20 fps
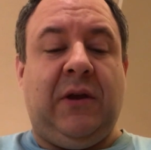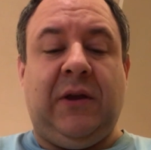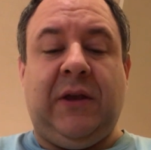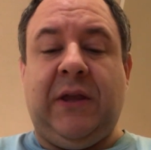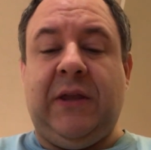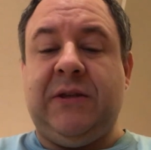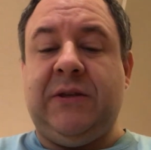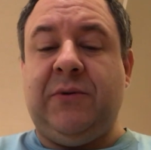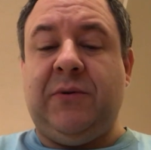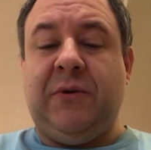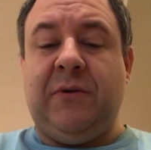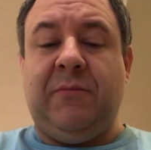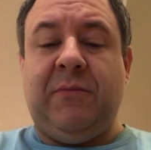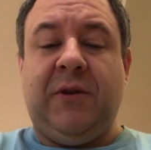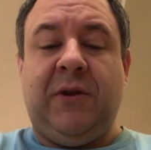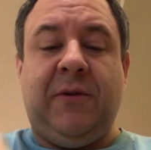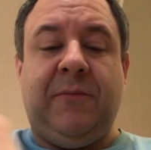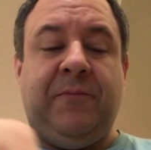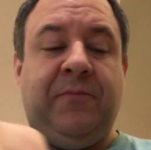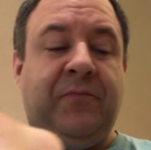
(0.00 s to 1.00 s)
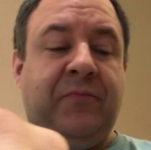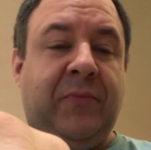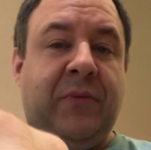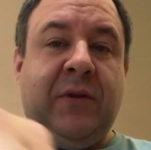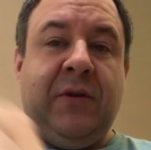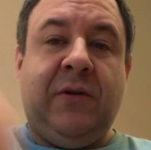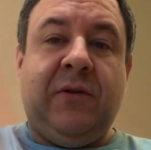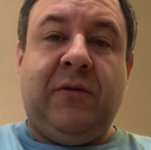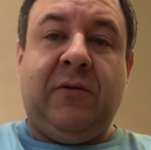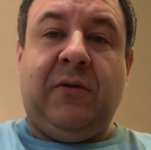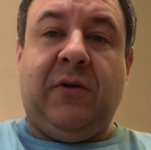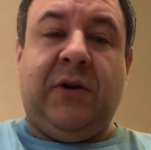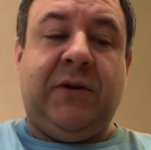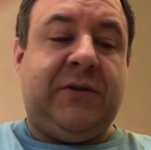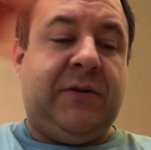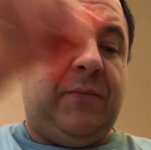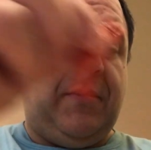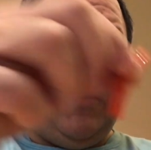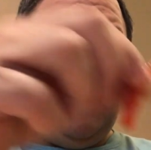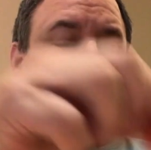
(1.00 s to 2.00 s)
I'll get to it in a minute.
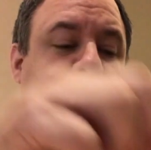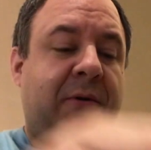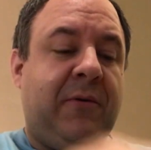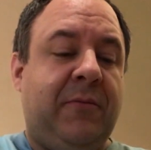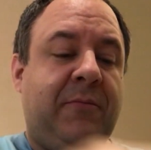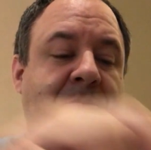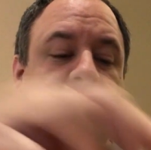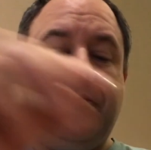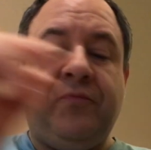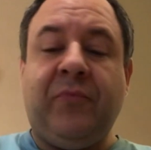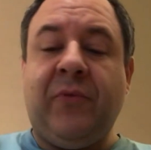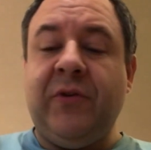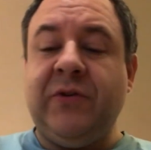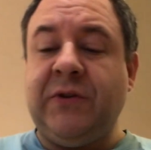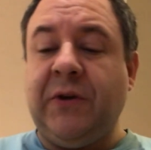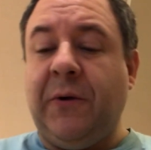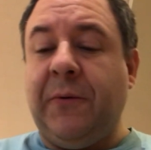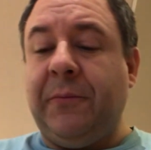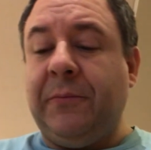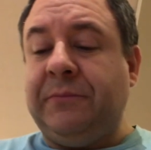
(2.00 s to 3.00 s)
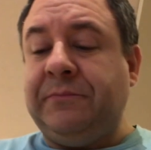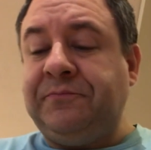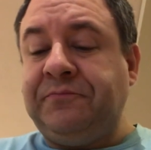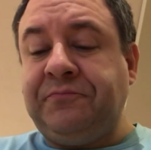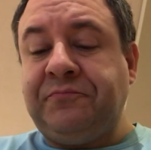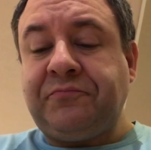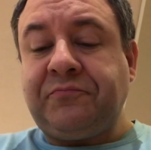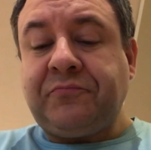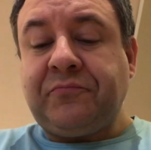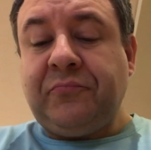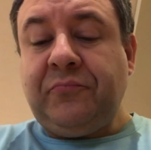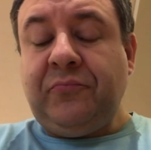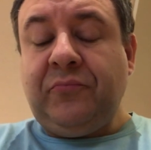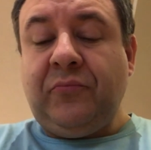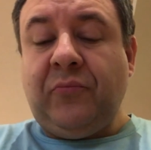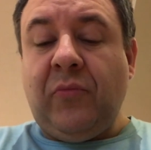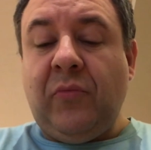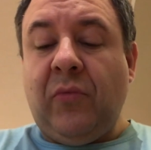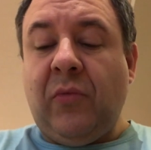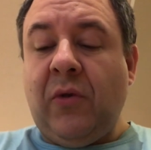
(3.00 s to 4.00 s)
Lost the pepper. So
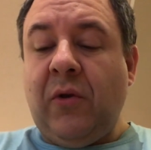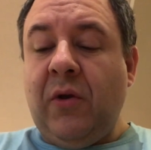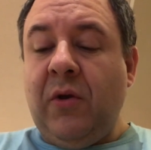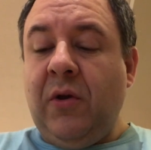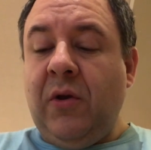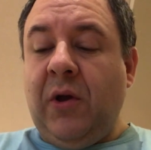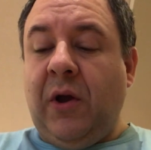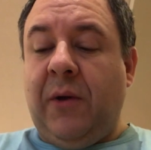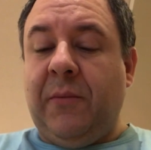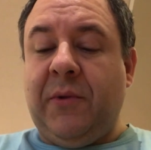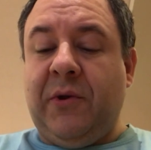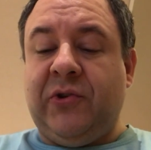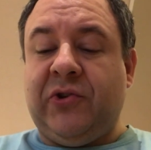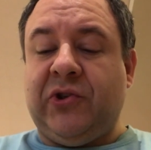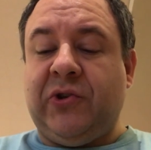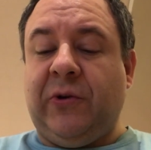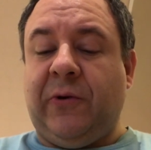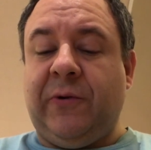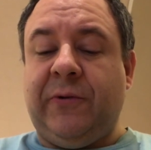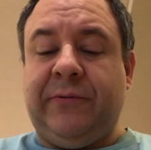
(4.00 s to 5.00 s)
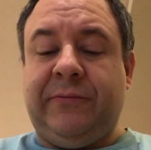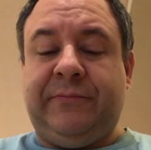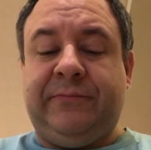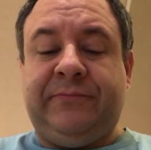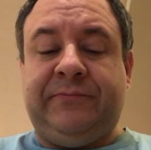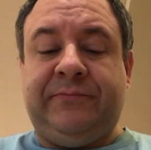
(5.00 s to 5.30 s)
I'm going to start